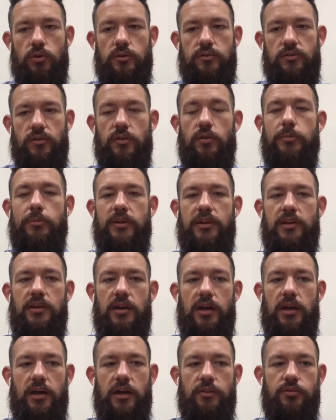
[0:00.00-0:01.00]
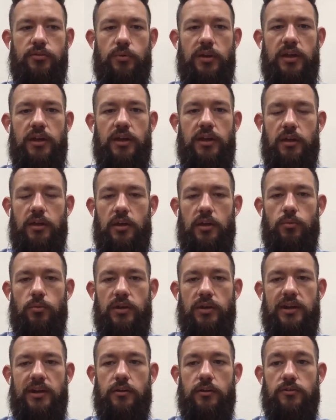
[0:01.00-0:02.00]
So there'll be 3
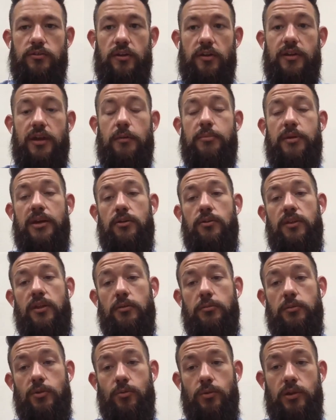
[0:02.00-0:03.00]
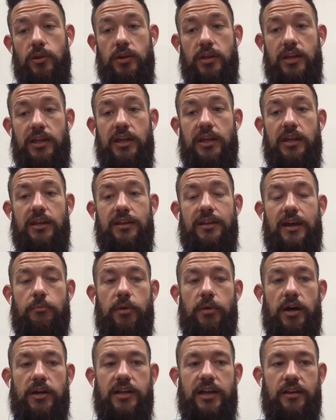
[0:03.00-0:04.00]
retailers on that panel. That'd be really neat. And
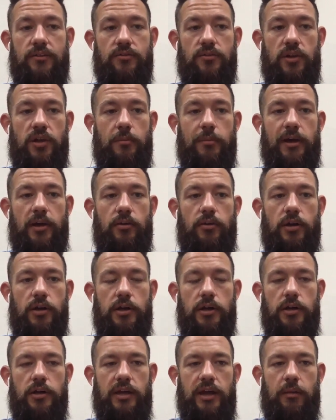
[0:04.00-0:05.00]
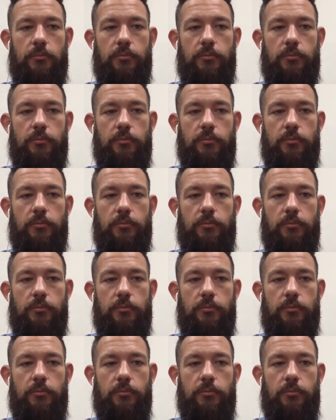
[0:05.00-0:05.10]
that podcast will come out at